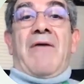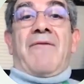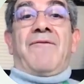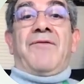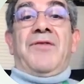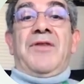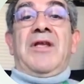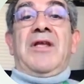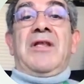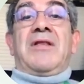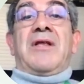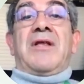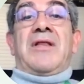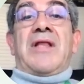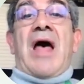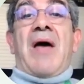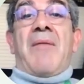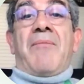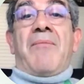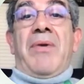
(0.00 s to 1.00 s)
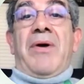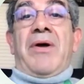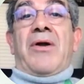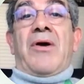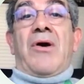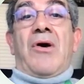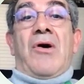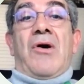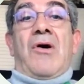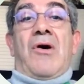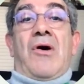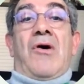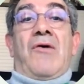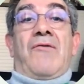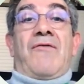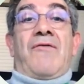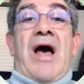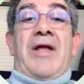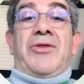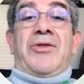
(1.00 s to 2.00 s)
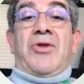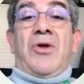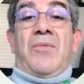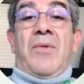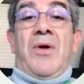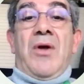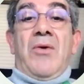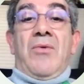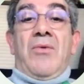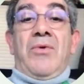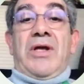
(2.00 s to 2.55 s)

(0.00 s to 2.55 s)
finite number of atoms.